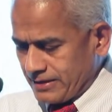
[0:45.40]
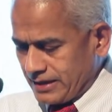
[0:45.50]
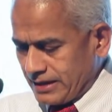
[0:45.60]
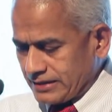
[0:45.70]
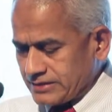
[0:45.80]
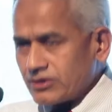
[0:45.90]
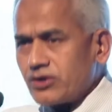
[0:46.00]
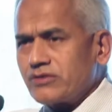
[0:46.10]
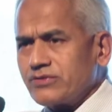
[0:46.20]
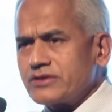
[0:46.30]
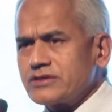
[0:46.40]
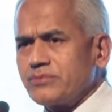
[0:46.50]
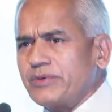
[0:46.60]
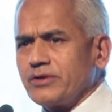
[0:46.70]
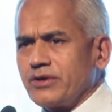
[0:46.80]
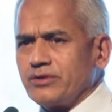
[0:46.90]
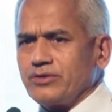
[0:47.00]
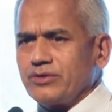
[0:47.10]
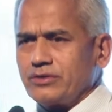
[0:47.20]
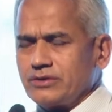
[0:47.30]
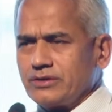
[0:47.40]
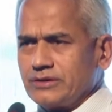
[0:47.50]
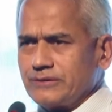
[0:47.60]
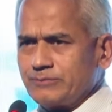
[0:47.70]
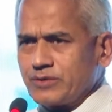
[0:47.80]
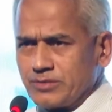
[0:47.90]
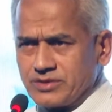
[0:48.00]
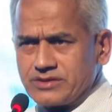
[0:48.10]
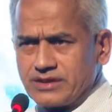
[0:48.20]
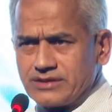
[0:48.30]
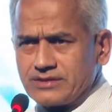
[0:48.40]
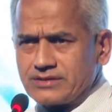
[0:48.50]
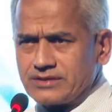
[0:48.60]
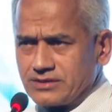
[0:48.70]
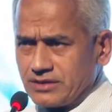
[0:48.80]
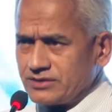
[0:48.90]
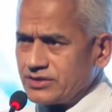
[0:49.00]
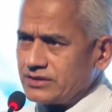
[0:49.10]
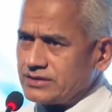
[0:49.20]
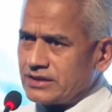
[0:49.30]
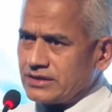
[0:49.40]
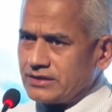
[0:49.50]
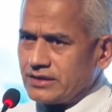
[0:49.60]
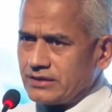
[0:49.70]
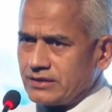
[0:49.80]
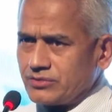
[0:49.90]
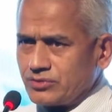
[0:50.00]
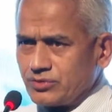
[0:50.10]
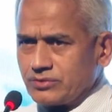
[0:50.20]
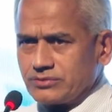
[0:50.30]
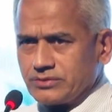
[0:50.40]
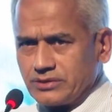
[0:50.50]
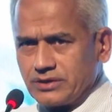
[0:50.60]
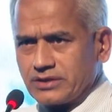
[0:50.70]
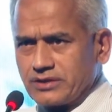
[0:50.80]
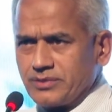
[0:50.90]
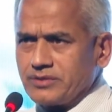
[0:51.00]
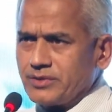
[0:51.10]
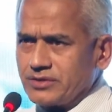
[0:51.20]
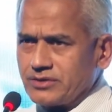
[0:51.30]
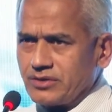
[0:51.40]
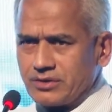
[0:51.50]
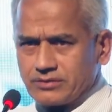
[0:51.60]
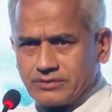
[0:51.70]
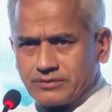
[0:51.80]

that a lot of things depend on your common sense, diligence, and real commitment on